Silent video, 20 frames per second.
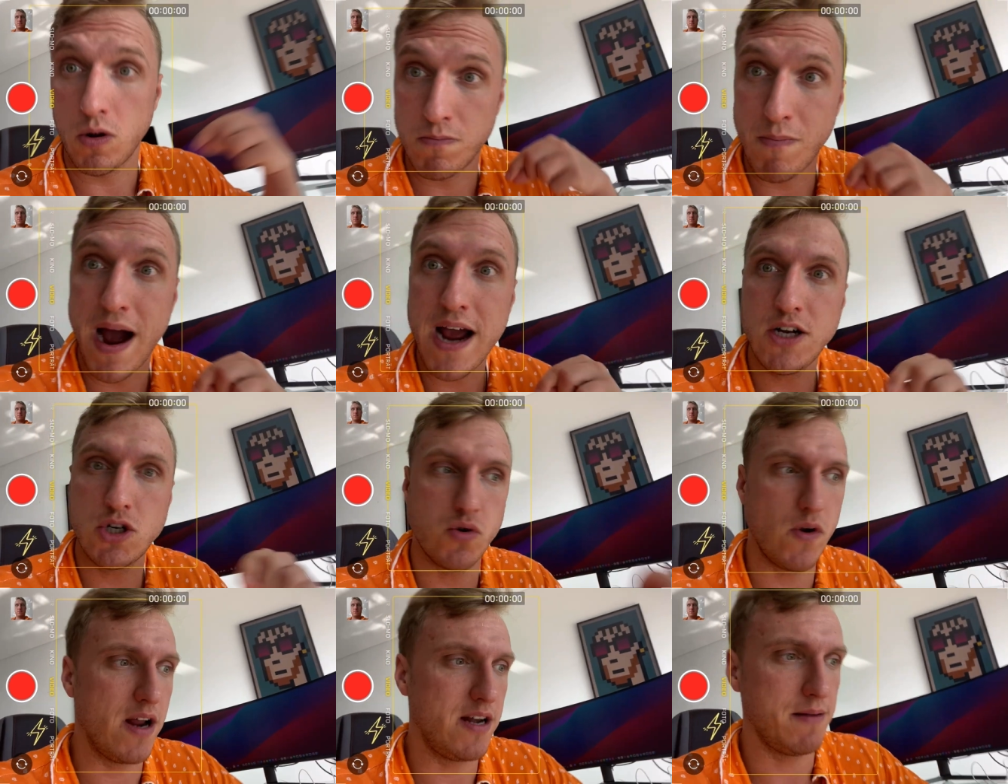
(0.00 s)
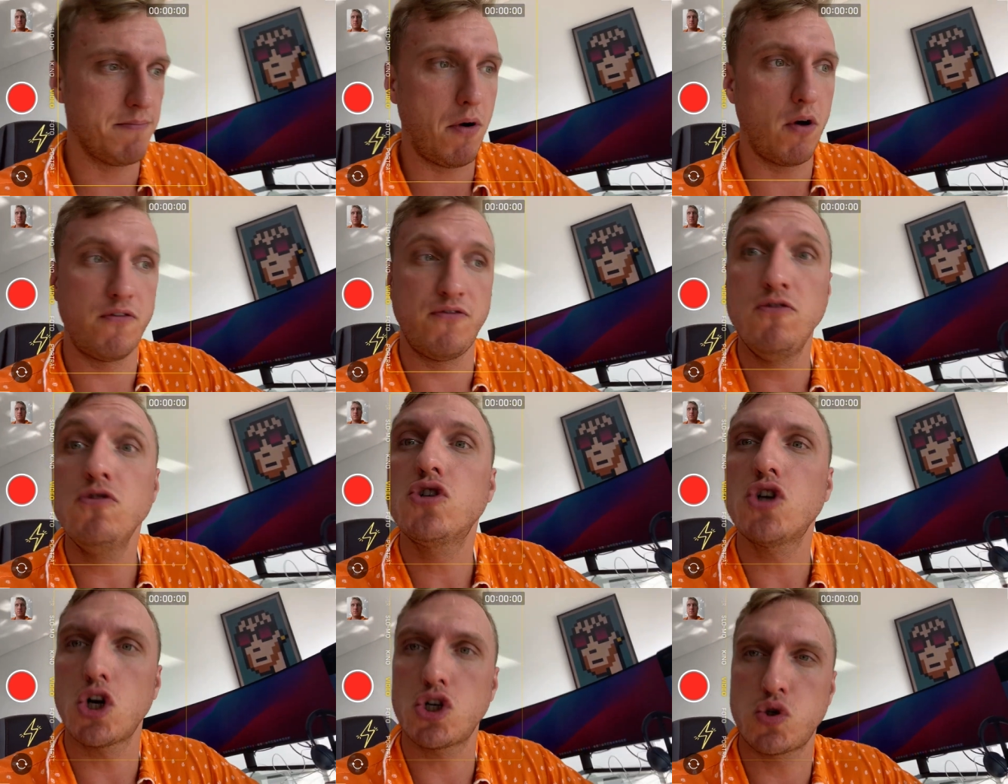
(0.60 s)
my trade, about
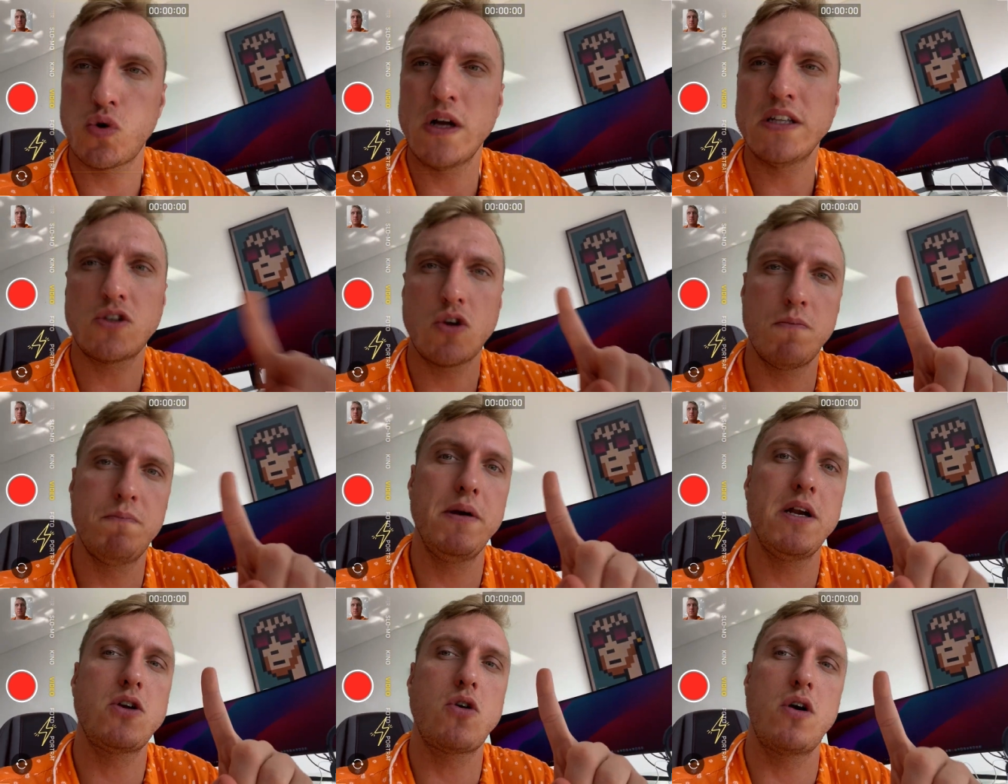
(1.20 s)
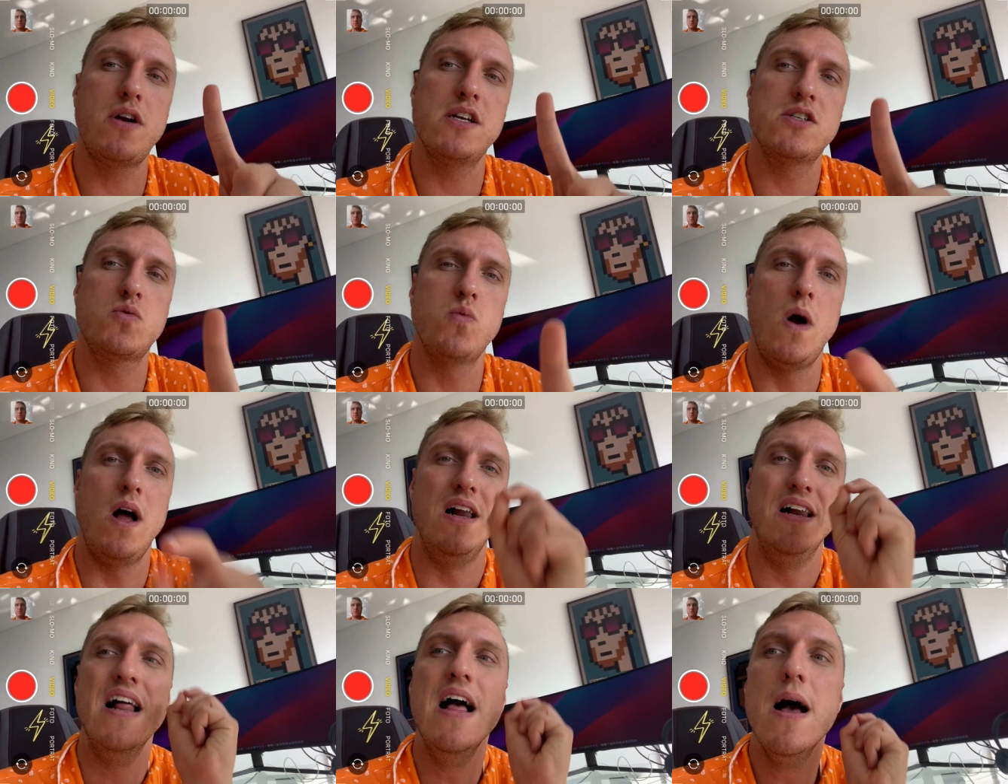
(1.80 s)
future trades on Bitcoin as
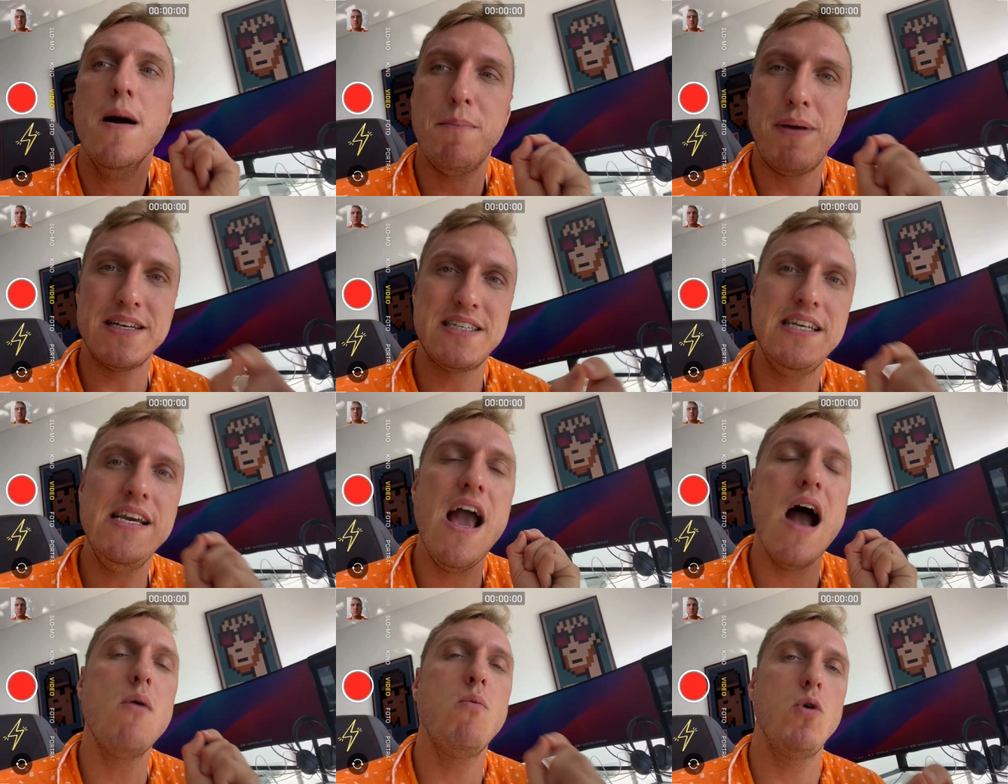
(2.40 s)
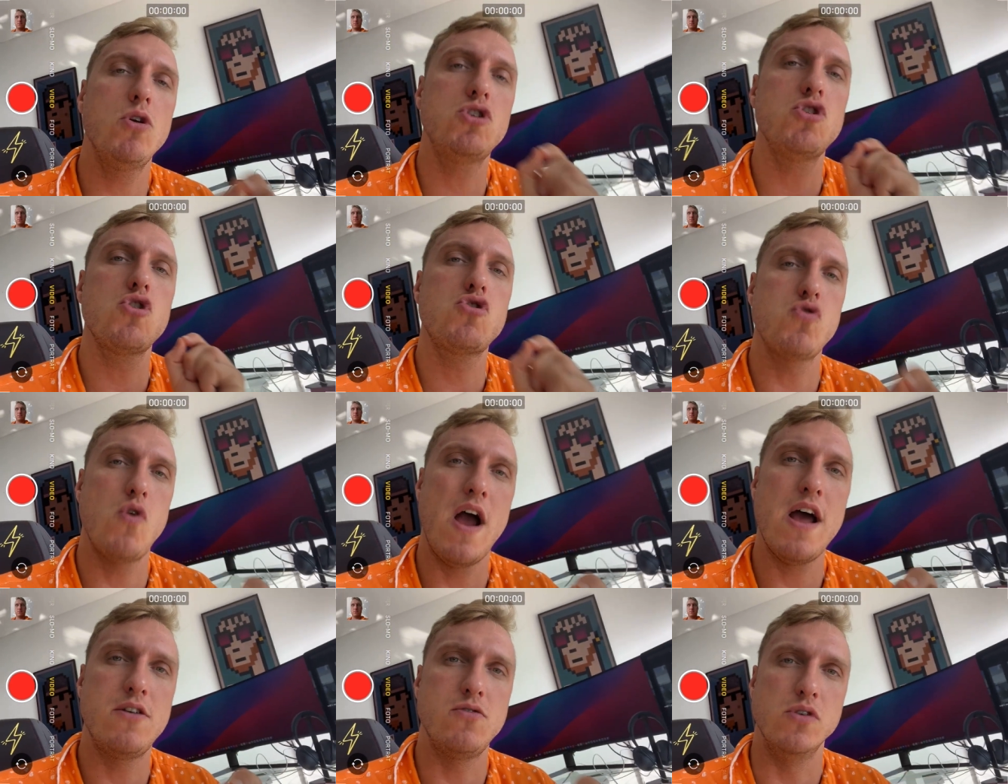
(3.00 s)
well. But here I wanted to
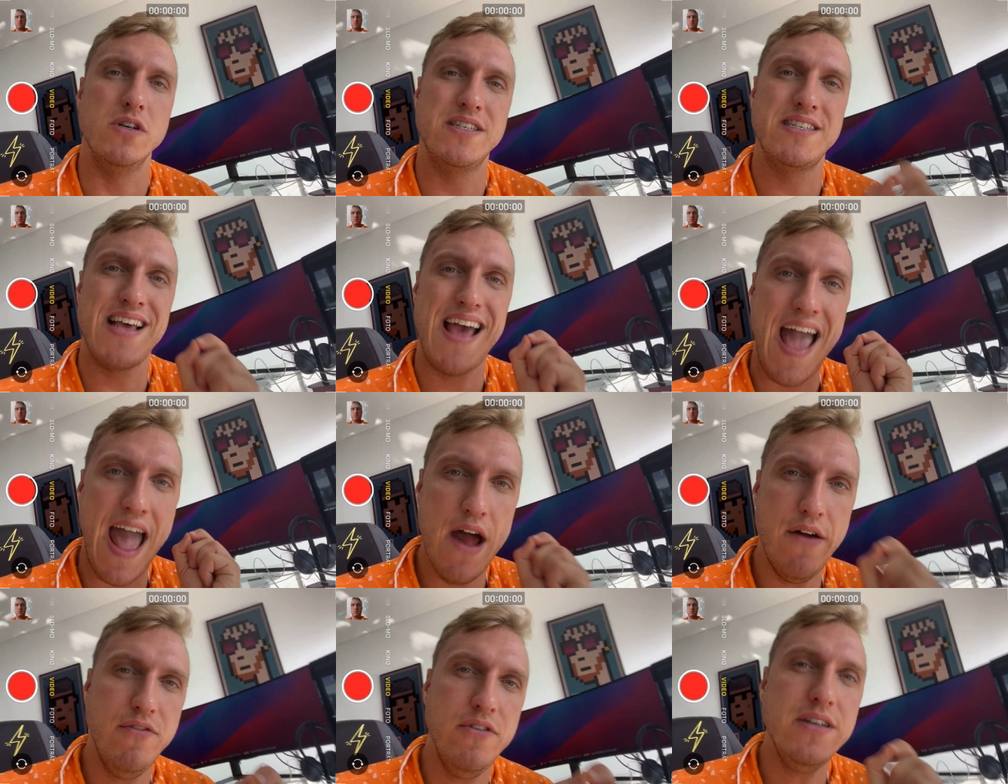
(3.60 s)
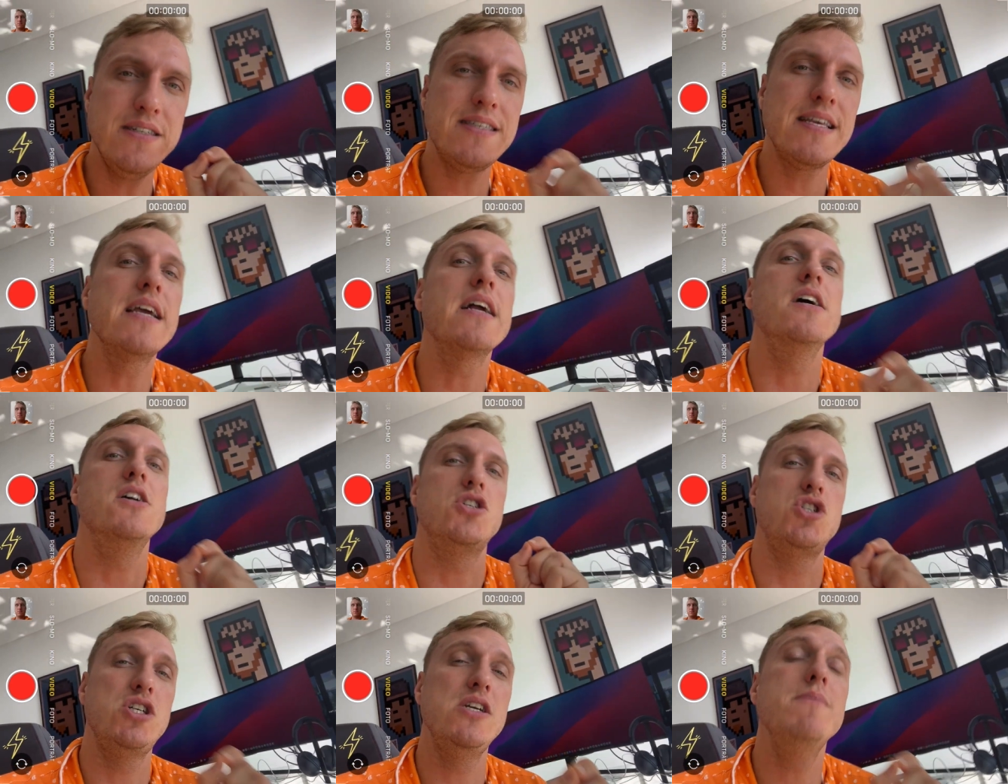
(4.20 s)
address every single
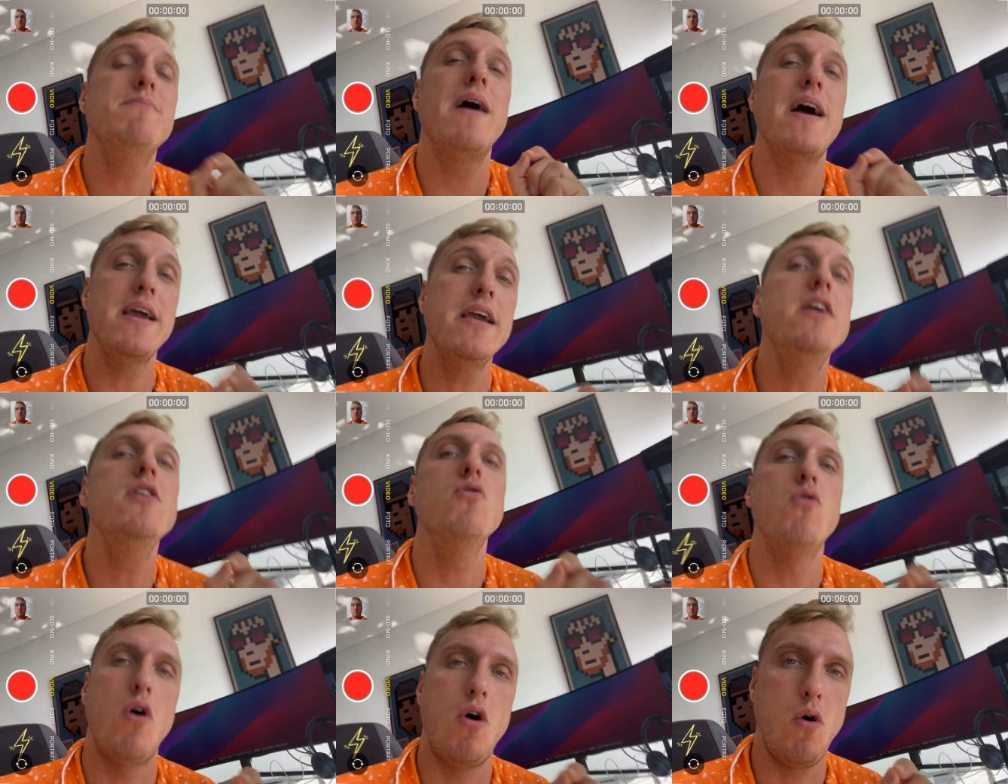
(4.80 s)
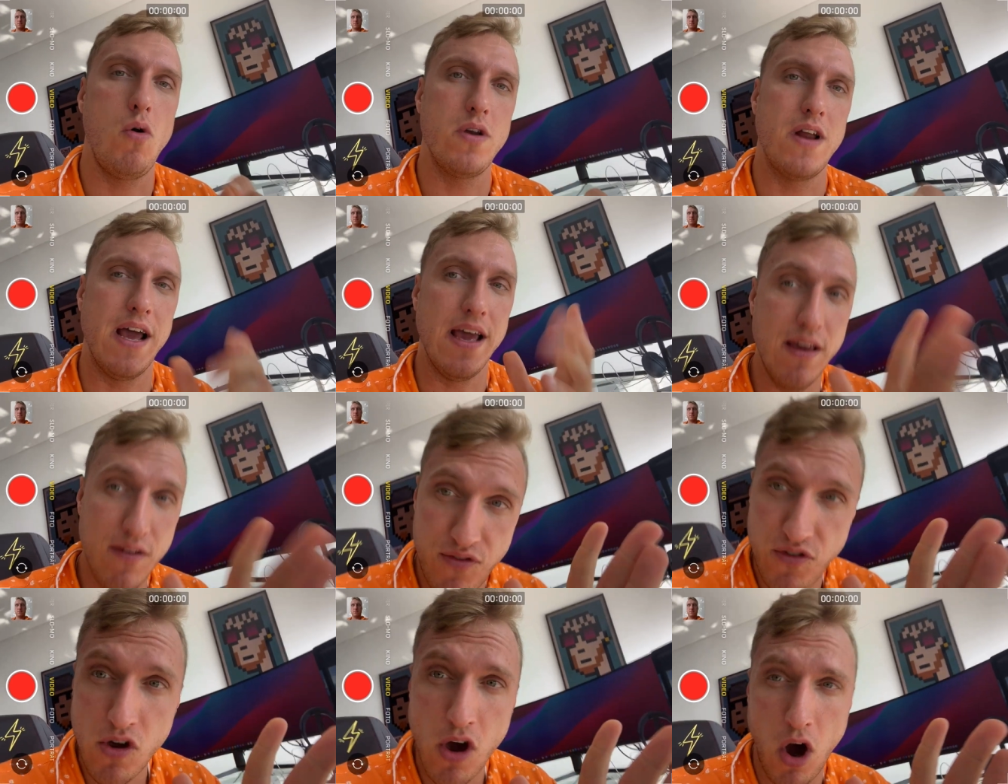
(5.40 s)
Shiba Inu holder.
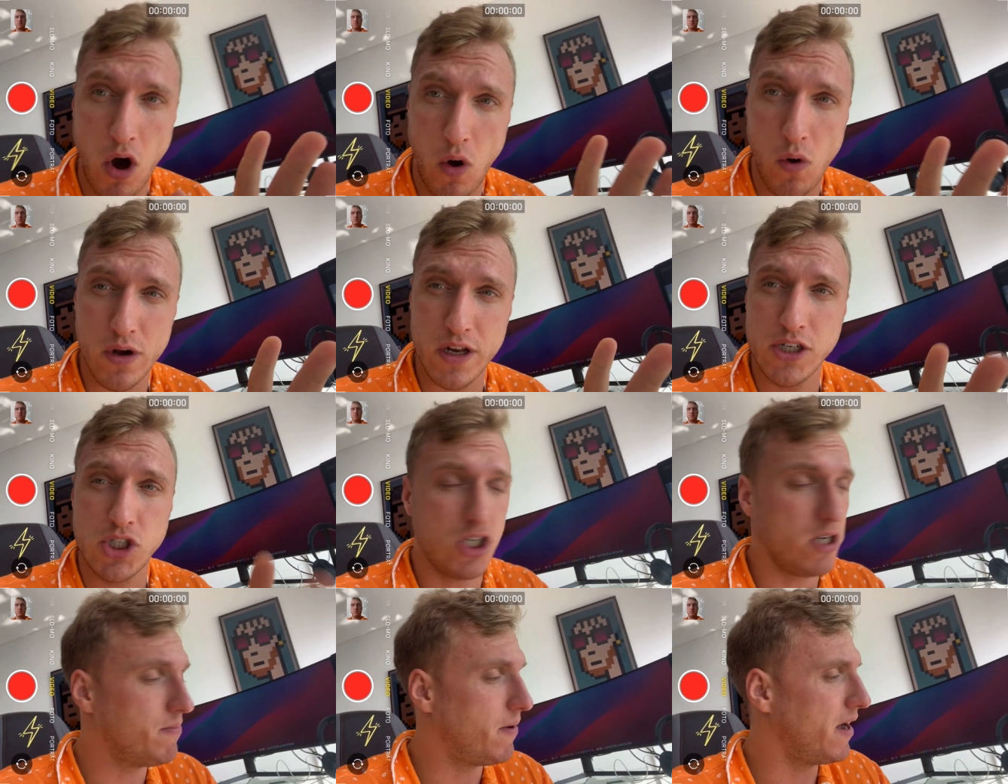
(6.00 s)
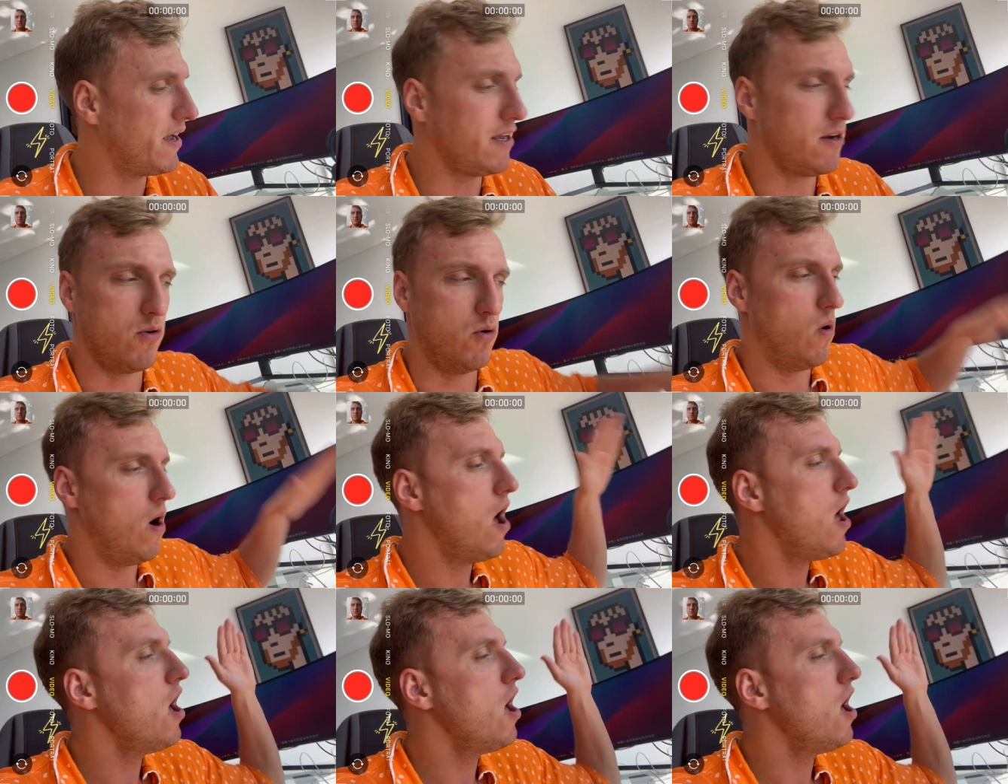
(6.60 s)
If you're holding holding Shiba Inu.